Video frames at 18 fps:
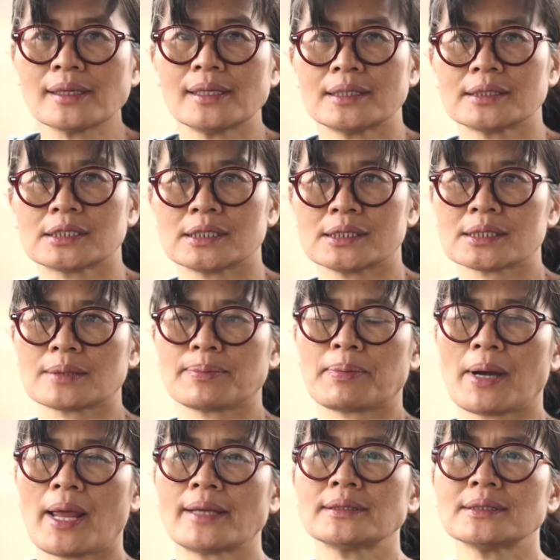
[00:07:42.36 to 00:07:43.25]
is just
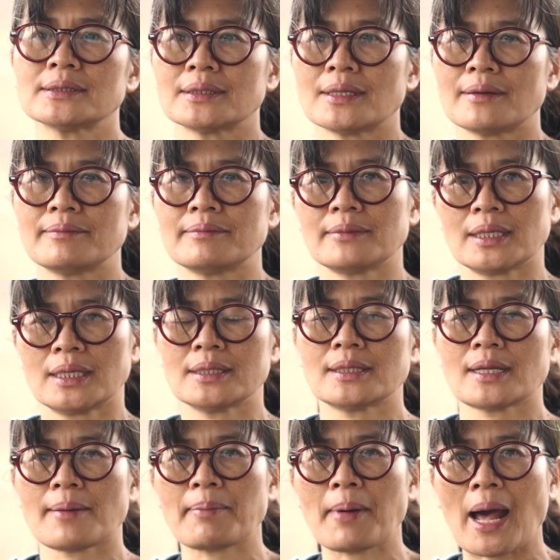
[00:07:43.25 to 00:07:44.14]
plant them in
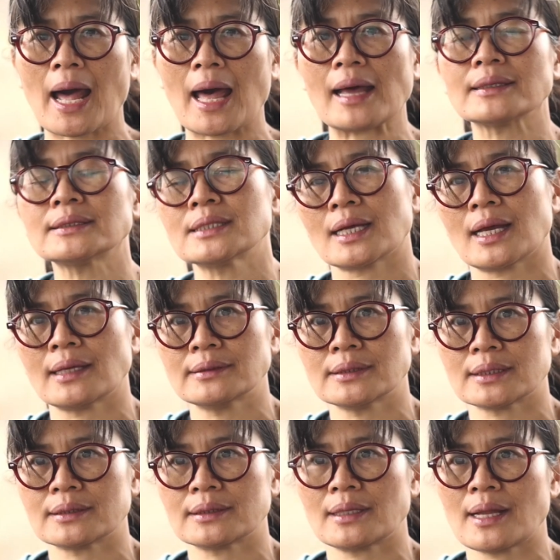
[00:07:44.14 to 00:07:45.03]
the pot and
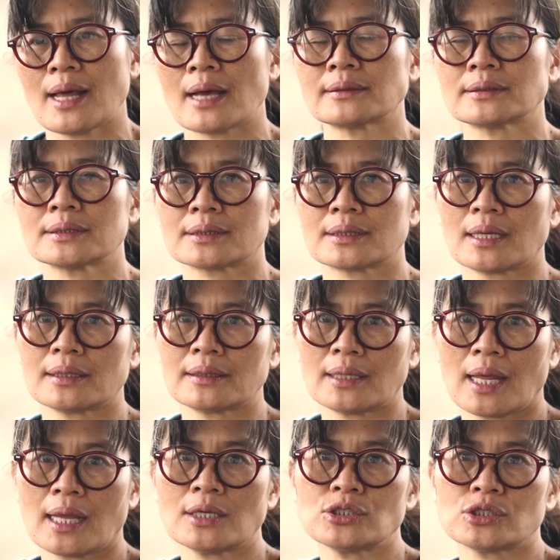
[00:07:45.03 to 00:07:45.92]
let the
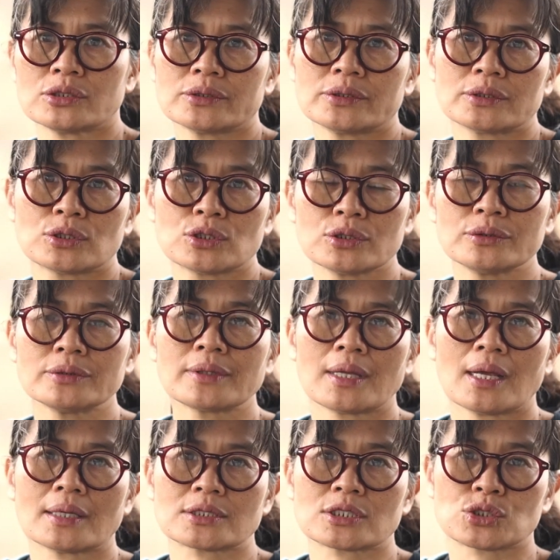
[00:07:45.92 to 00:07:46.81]
nature do
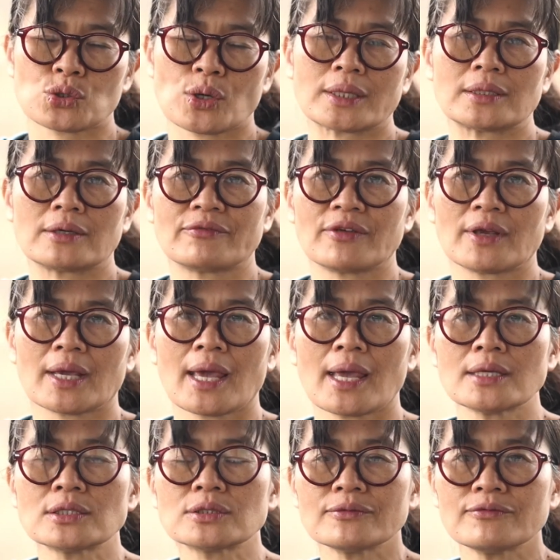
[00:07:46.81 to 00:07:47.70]
the
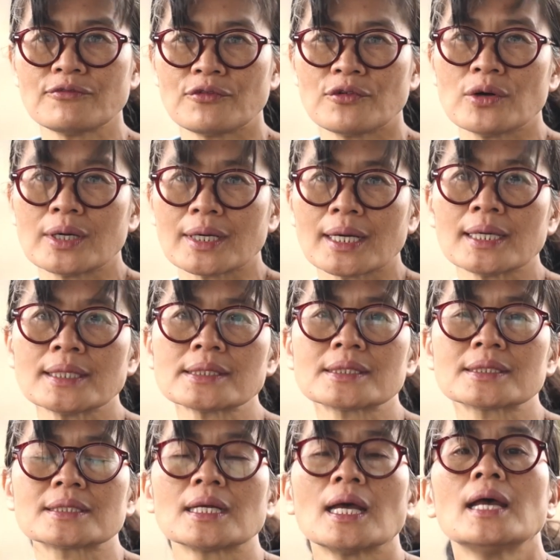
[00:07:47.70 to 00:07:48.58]
stratification for
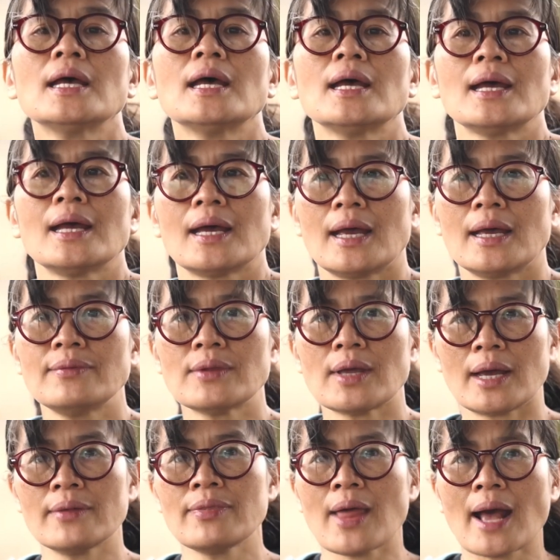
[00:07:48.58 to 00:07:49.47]
us. And
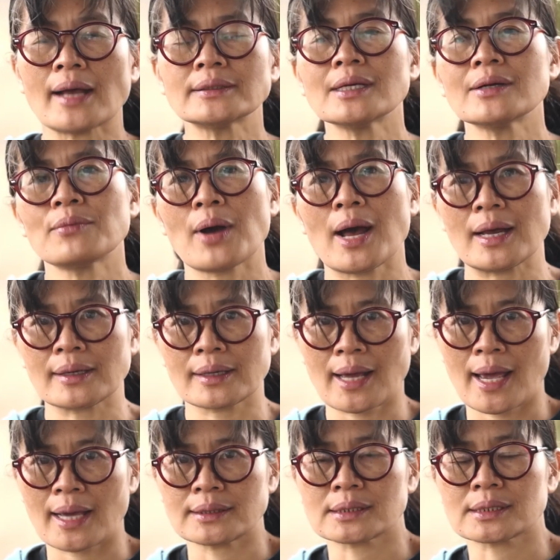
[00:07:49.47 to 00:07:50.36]
another one,
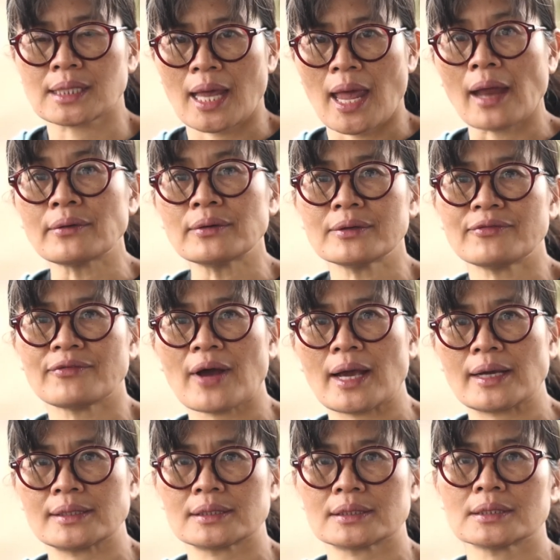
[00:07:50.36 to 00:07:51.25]
I
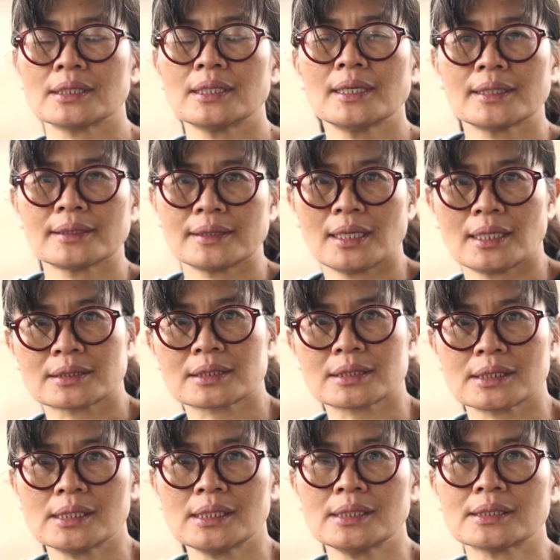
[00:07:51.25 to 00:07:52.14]
scarified the
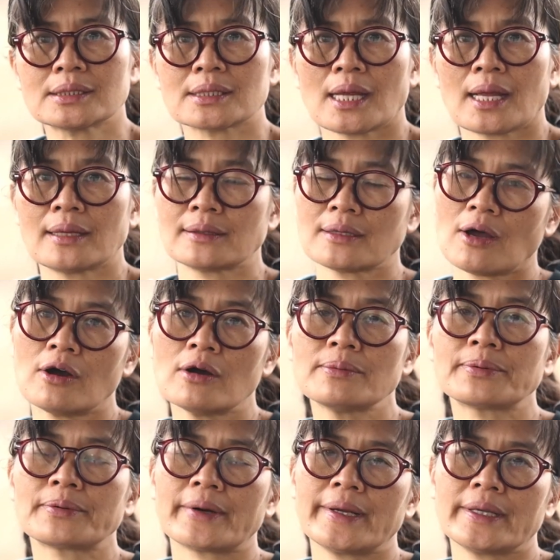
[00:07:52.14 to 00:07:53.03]
seeds, and
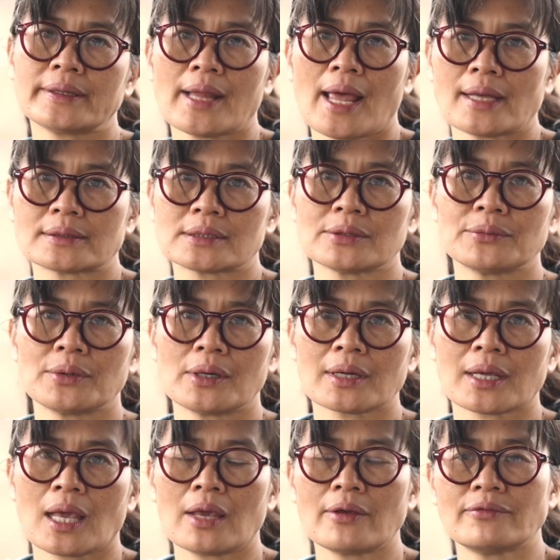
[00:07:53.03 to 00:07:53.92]
hopefully that
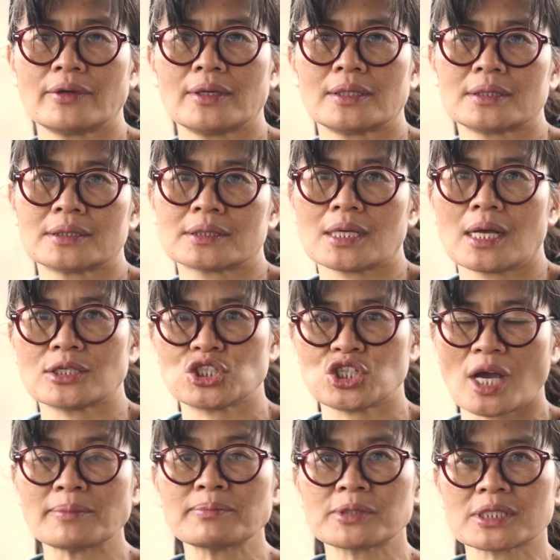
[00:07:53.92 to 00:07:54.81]
will give it a
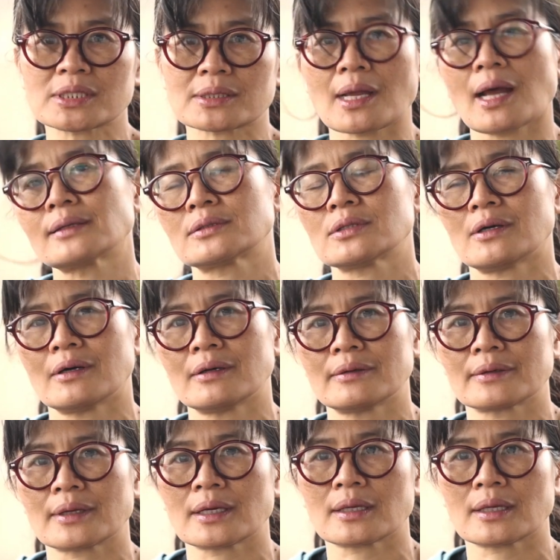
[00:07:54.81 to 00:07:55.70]
jump start
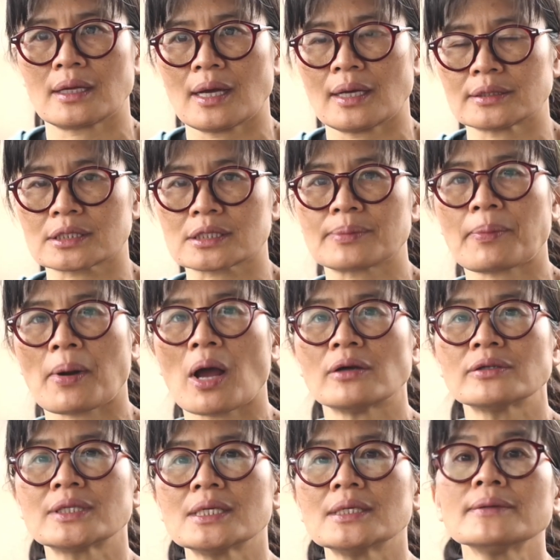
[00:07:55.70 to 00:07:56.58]
on
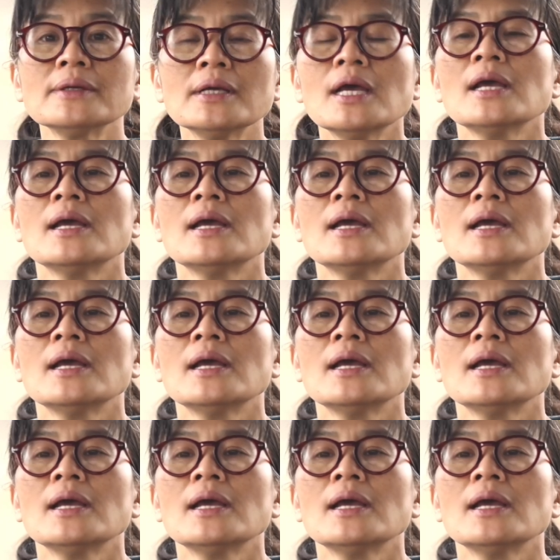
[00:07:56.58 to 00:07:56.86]
sprouting.